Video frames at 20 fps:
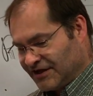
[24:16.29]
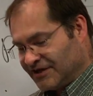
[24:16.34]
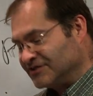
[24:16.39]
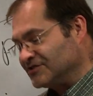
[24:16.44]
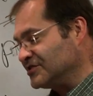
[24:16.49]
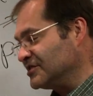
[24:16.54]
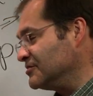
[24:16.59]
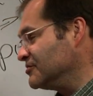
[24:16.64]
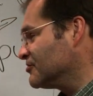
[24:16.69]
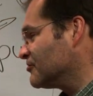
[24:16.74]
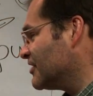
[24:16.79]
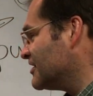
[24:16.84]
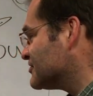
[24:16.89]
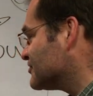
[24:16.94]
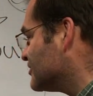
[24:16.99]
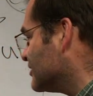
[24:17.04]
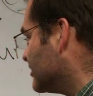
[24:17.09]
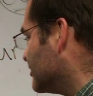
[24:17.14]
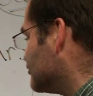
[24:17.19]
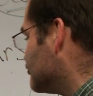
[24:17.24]
It's
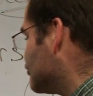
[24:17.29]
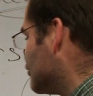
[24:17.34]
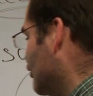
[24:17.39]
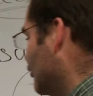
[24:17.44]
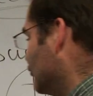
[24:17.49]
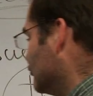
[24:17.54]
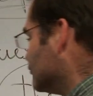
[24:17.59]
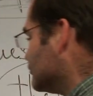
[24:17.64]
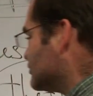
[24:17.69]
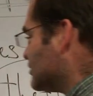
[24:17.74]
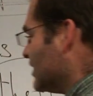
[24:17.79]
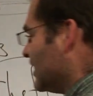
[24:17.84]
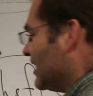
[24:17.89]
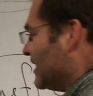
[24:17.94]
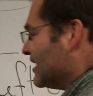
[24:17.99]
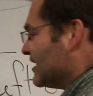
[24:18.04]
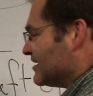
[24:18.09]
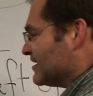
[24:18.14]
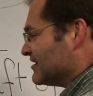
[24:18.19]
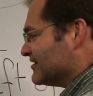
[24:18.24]
interesting. It shows
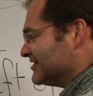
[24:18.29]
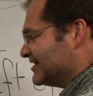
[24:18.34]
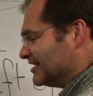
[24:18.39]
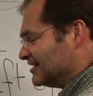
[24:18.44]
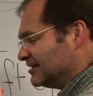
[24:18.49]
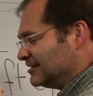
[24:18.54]
the